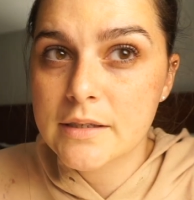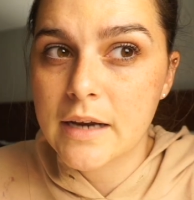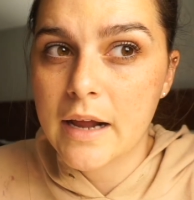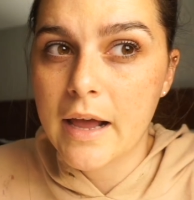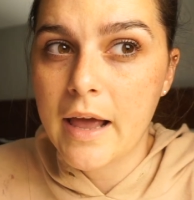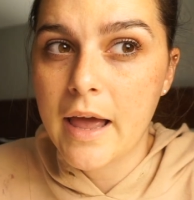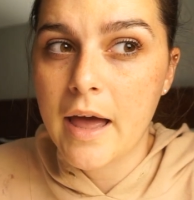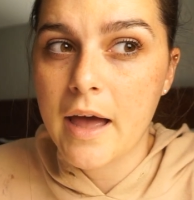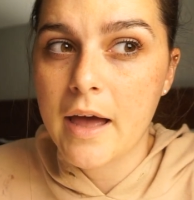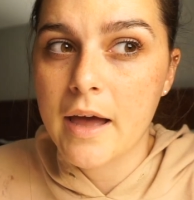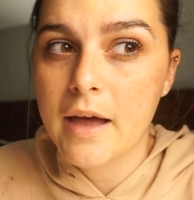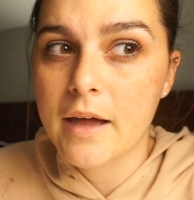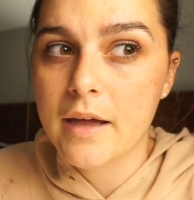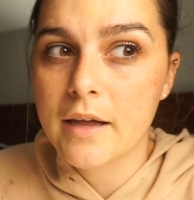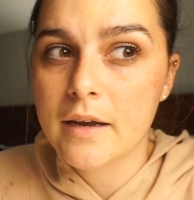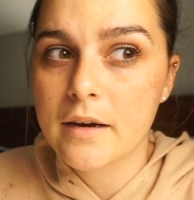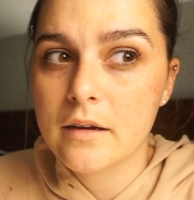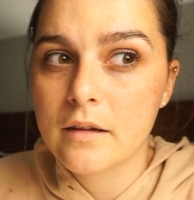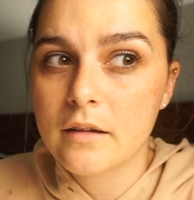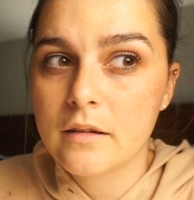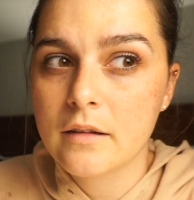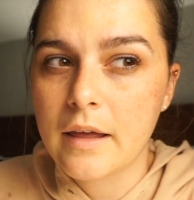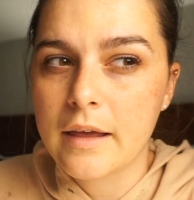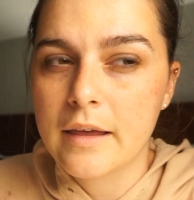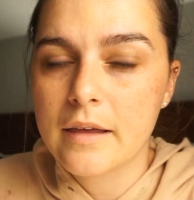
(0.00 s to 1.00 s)
I had
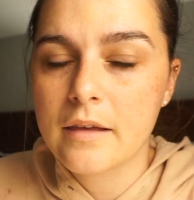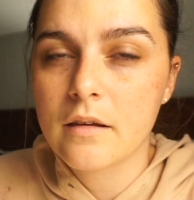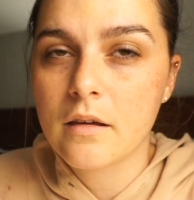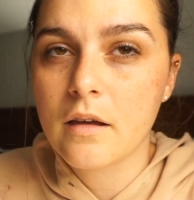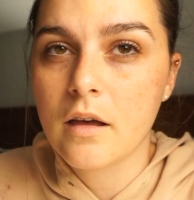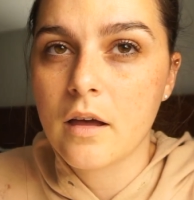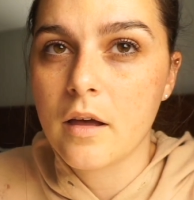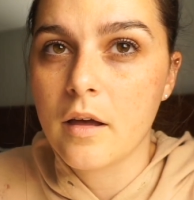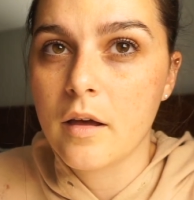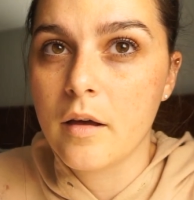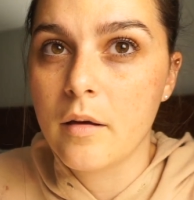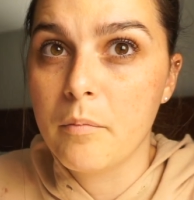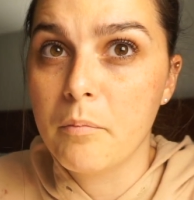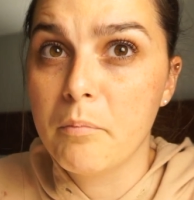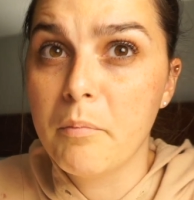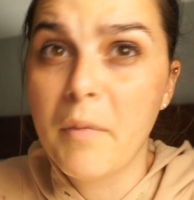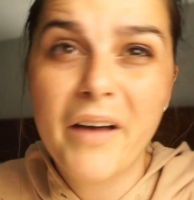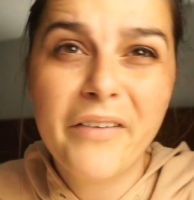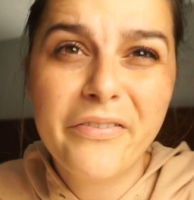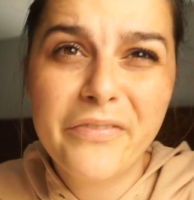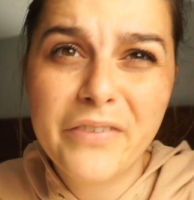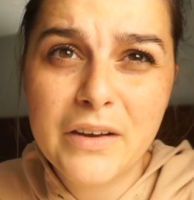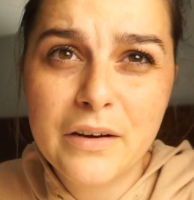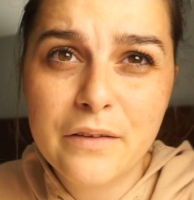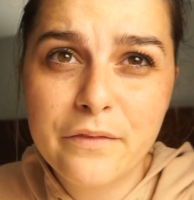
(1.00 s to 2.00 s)
like a
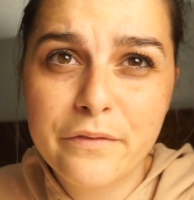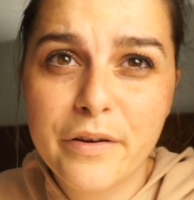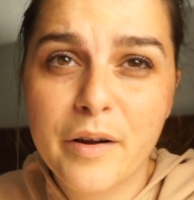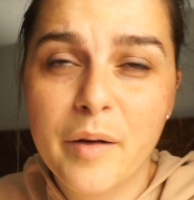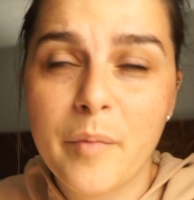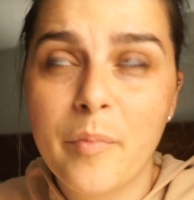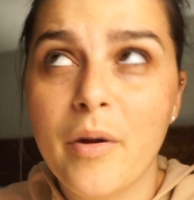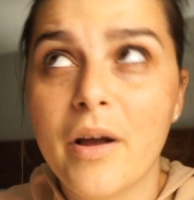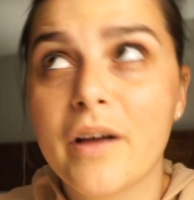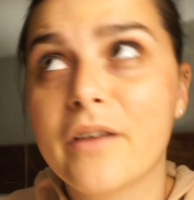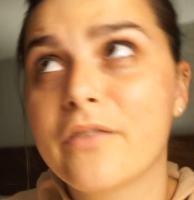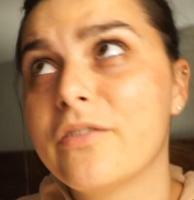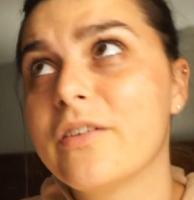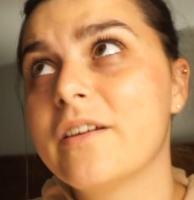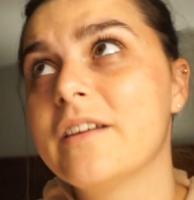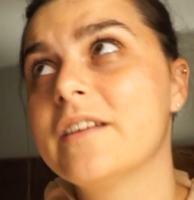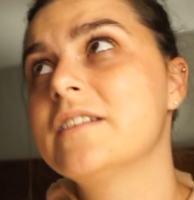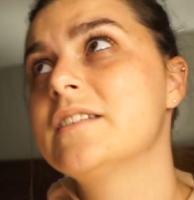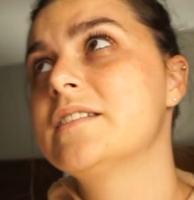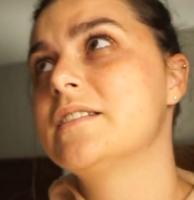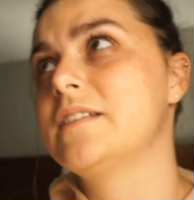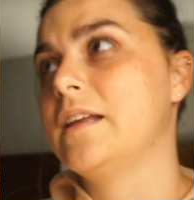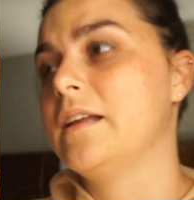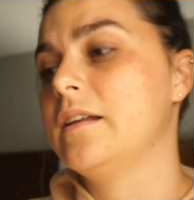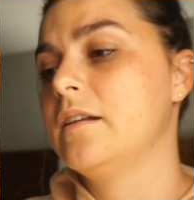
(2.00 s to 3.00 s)
muffin for
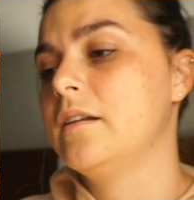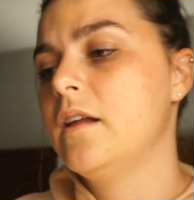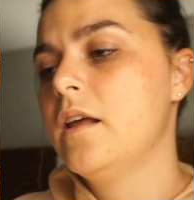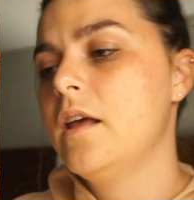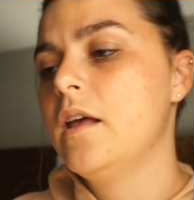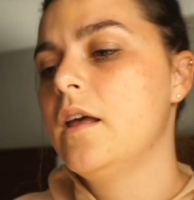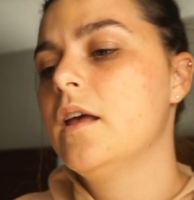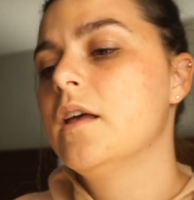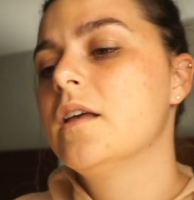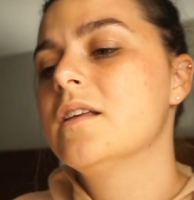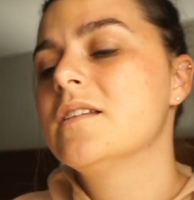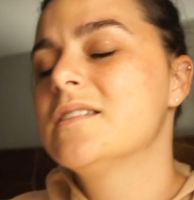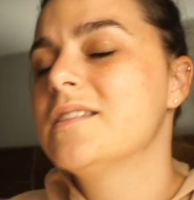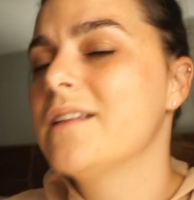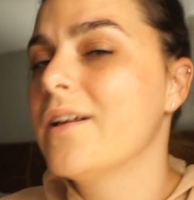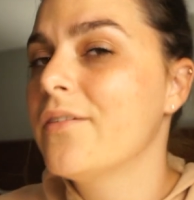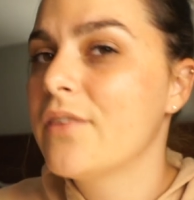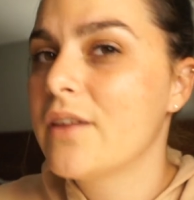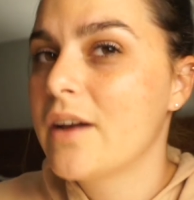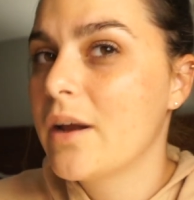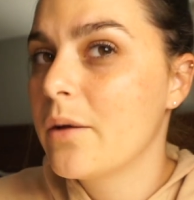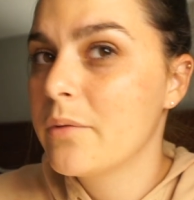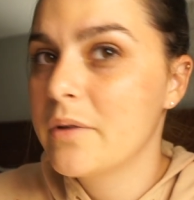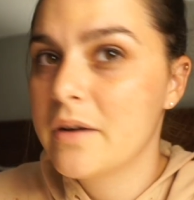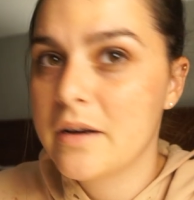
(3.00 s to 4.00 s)
breakfast and stuff
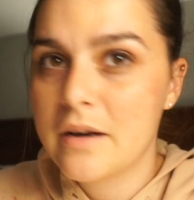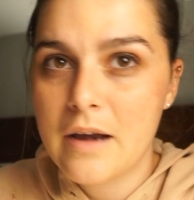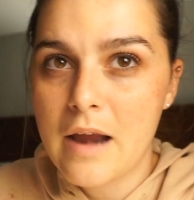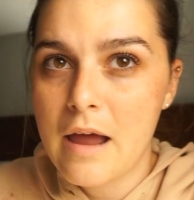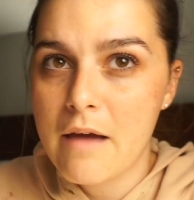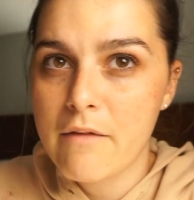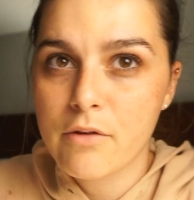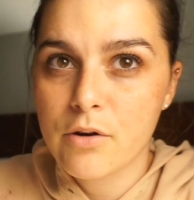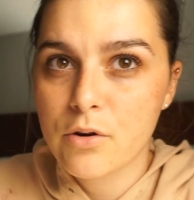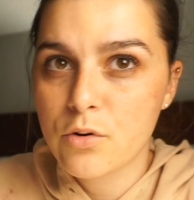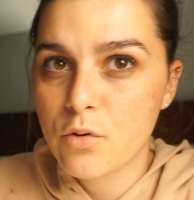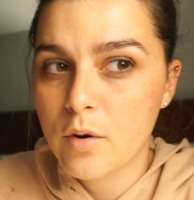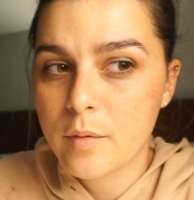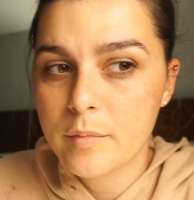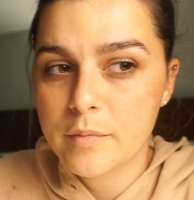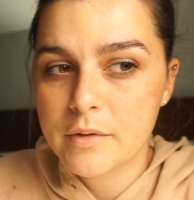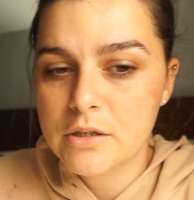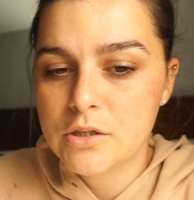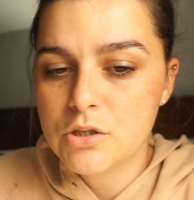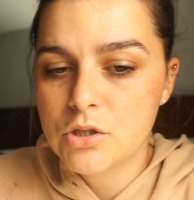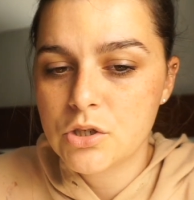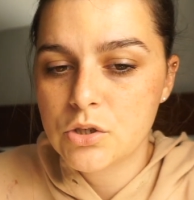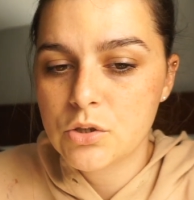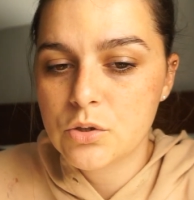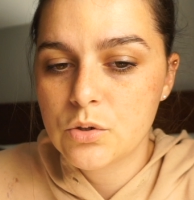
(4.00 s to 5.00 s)
that I would never normally
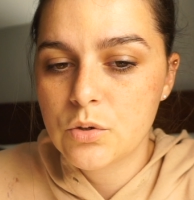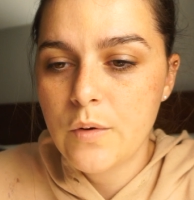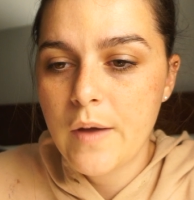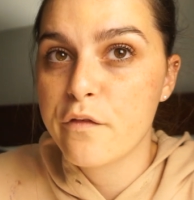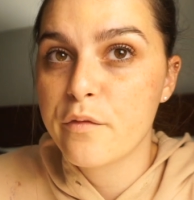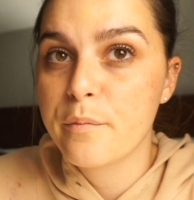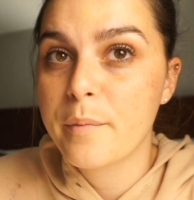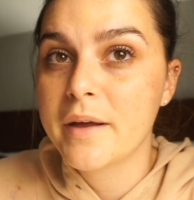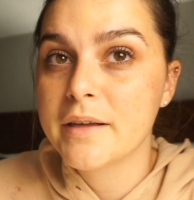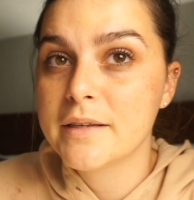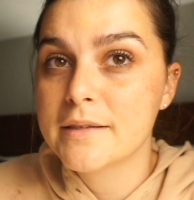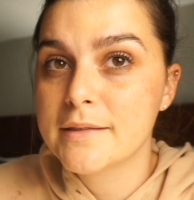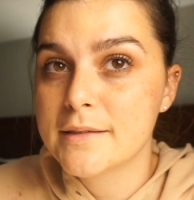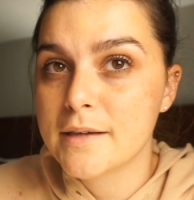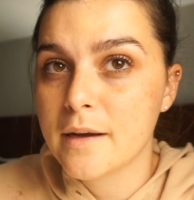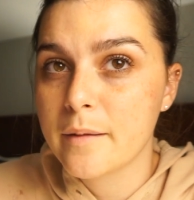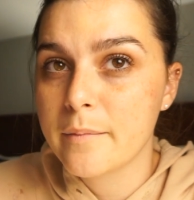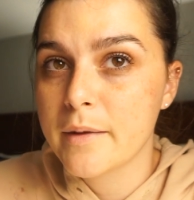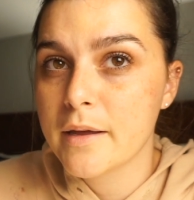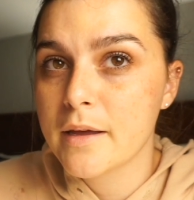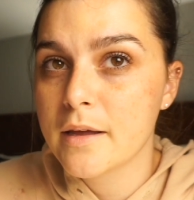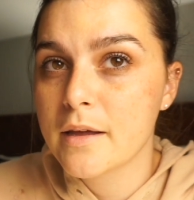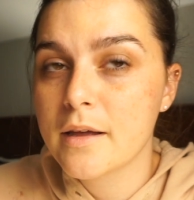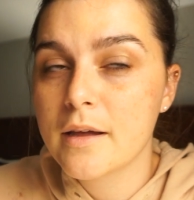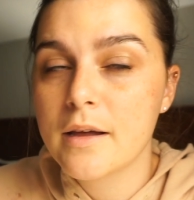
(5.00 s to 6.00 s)
do. My
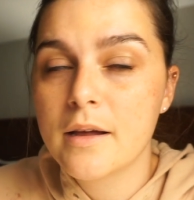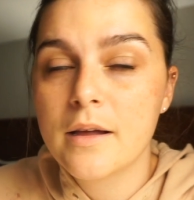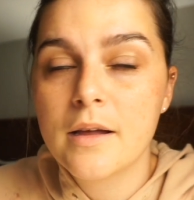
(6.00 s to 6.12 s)
stomach